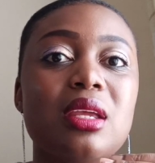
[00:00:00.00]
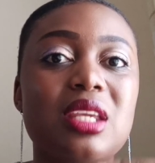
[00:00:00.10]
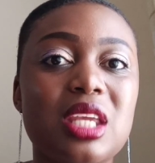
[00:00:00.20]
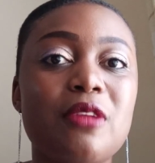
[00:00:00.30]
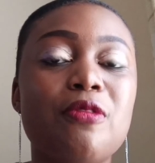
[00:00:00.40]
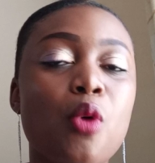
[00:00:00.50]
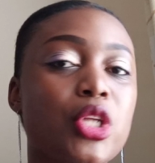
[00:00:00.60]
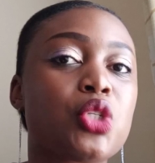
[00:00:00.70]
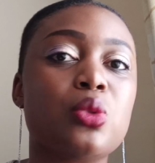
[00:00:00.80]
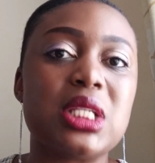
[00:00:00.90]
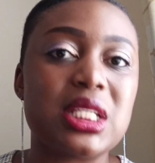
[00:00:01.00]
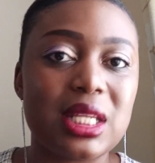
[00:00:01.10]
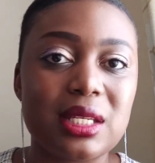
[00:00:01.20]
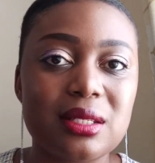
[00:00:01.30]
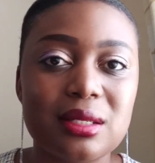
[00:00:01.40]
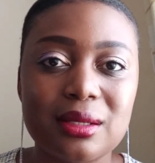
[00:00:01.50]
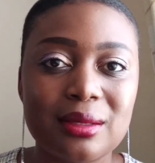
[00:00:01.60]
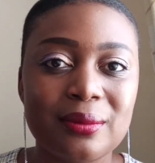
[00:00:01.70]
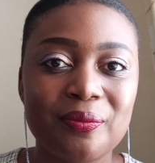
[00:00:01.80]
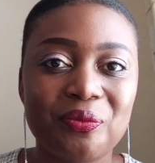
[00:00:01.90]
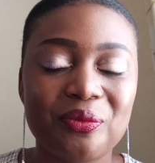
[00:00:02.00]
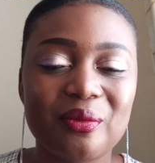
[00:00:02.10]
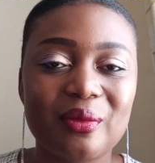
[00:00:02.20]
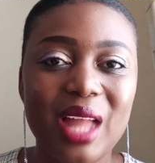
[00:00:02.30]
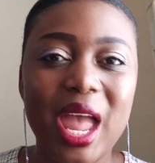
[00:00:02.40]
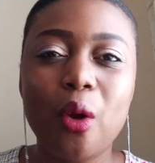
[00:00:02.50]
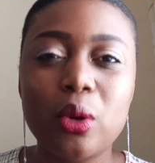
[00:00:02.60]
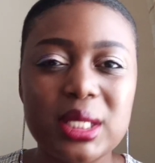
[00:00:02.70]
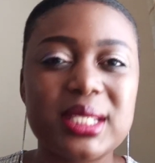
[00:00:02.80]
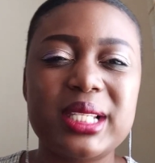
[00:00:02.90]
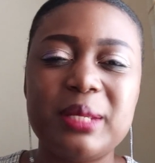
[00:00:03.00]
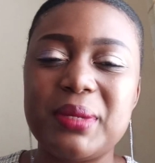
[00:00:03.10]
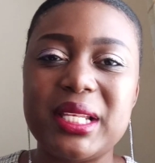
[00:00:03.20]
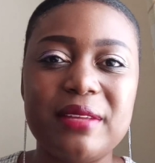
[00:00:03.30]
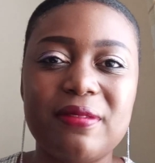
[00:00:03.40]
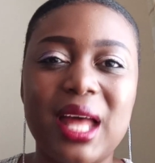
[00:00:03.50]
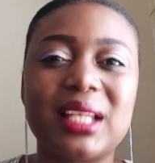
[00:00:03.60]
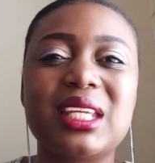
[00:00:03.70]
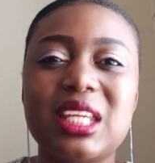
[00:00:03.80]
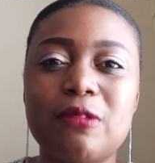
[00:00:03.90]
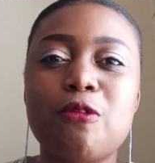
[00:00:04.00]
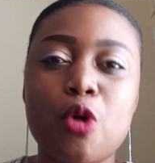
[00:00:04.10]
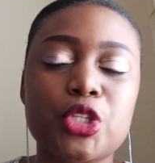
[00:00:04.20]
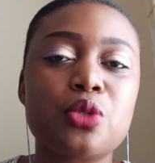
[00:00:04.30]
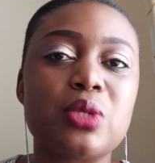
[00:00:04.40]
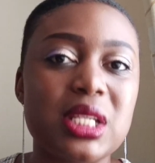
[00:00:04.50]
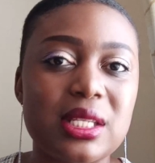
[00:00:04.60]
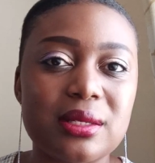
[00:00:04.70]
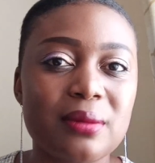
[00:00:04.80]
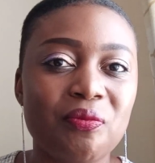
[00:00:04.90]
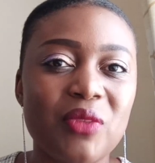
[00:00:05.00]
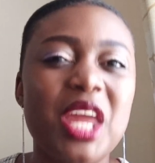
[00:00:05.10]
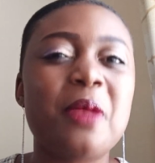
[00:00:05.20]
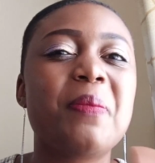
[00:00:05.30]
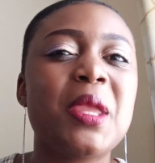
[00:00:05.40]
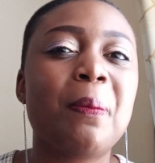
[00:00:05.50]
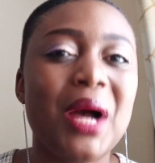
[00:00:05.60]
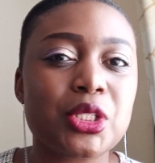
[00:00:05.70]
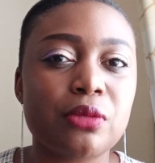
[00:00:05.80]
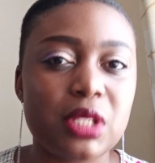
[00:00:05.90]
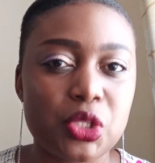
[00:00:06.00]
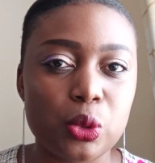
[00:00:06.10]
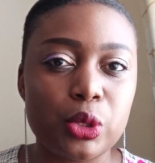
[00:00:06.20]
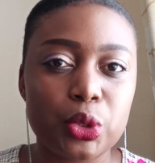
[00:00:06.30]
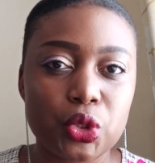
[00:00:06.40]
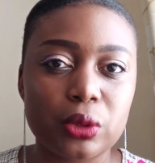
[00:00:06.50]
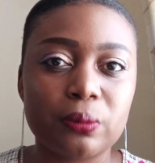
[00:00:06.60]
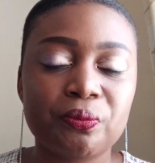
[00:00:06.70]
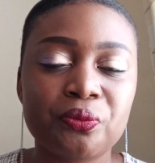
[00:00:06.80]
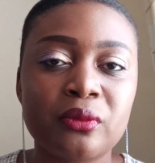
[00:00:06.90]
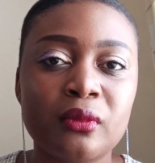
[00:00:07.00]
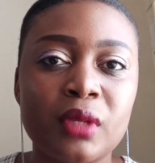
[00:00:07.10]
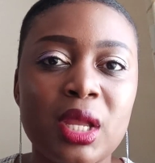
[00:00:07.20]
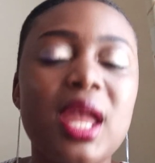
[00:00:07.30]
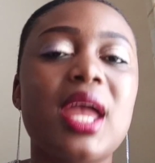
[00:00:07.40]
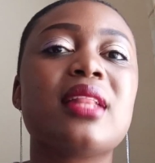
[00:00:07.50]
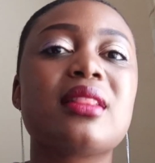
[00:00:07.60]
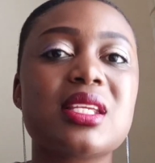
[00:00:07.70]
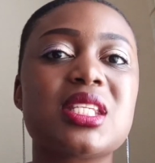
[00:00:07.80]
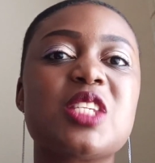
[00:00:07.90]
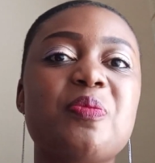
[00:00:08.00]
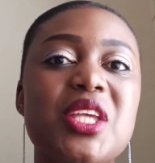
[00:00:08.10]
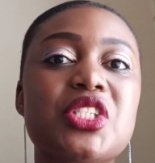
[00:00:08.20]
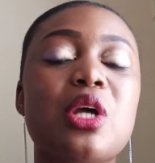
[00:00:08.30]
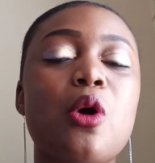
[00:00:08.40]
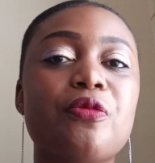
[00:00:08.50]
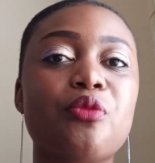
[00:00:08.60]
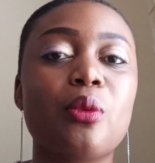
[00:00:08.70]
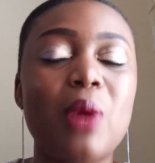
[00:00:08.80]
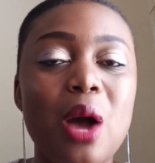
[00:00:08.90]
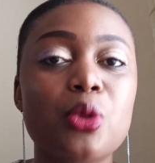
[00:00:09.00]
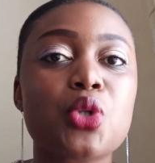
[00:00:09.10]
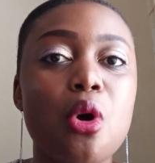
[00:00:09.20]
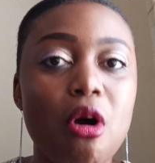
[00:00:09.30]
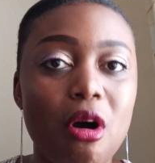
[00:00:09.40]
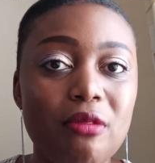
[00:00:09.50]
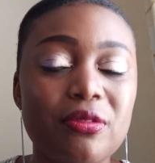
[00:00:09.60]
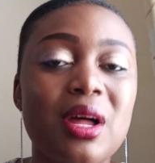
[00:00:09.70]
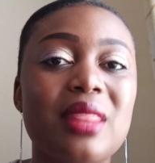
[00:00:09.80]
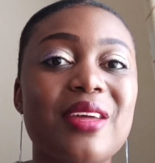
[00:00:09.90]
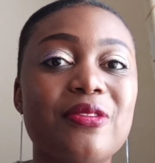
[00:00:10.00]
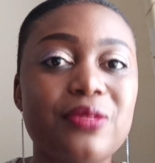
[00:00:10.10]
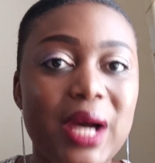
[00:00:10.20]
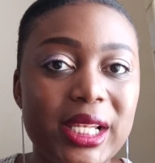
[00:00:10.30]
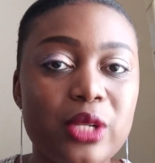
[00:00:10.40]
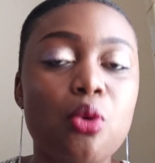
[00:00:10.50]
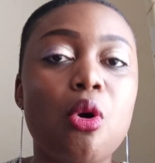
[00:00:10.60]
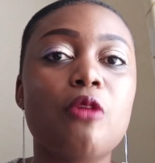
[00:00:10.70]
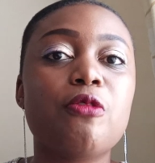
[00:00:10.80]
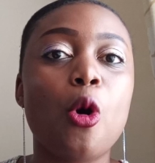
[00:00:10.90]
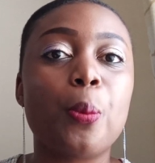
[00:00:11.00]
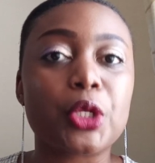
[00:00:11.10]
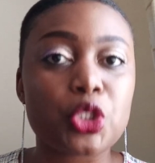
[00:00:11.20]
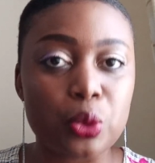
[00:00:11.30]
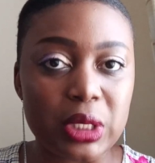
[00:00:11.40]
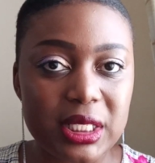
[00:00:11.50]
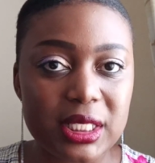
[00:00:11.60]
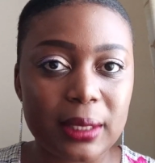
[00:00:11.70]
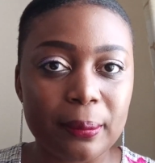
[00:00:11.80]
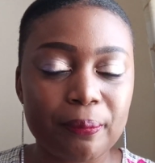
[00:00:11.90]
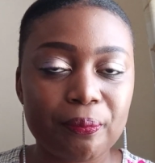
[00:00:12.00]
give what you needed. I honestly believe that give what you need and be part of the solution. And this is based out of the value of opportunity,